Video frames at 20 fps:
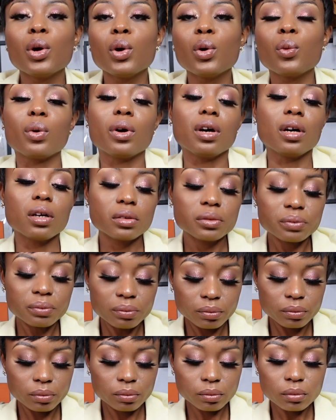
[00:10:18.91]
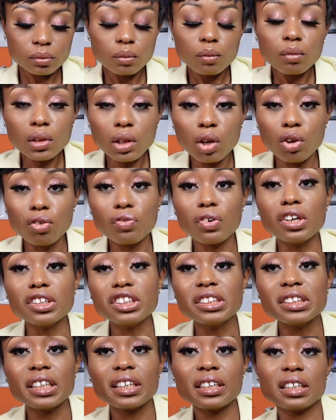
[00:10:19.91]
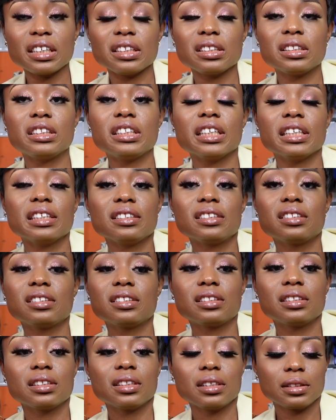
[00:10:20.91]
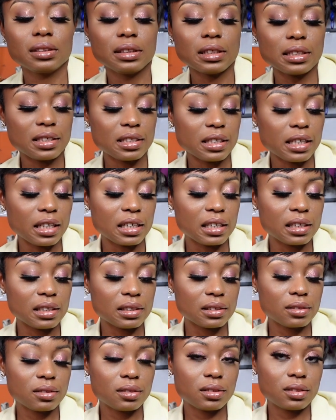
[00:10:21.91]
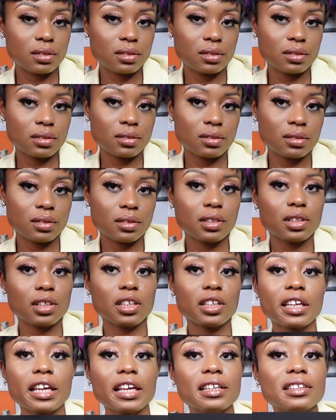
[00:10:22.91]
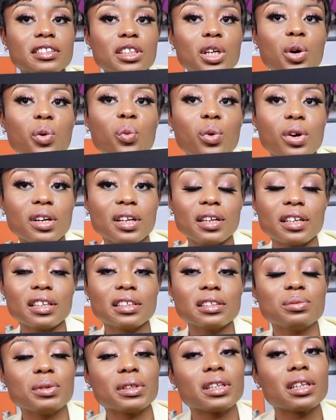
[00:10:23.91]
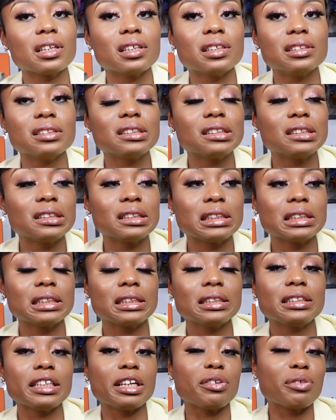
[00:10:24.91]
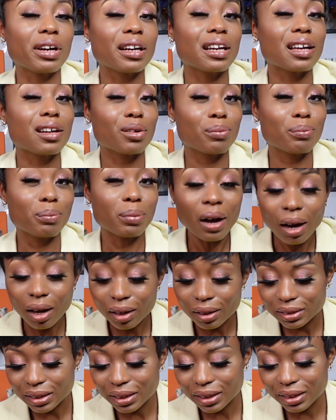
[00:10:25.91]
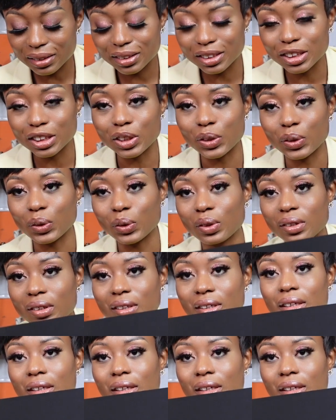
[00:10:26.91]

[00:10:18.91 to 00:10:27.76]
Well, unfortunately, this is, you can't tell what it is because they ran out of boxes. So